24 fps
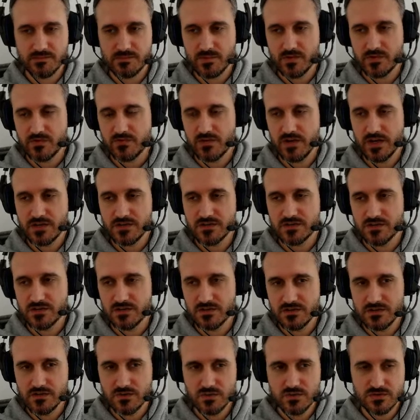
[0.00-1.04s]
provide to
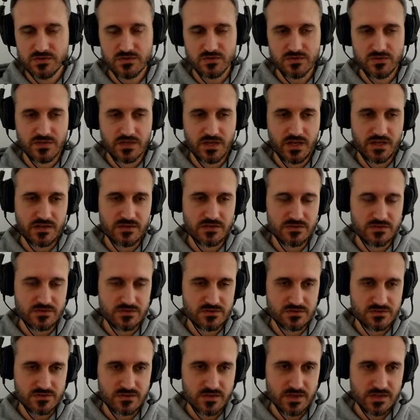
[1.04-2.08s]
the end
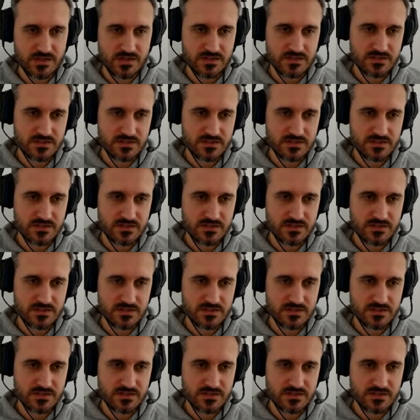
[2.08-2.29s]
user, right?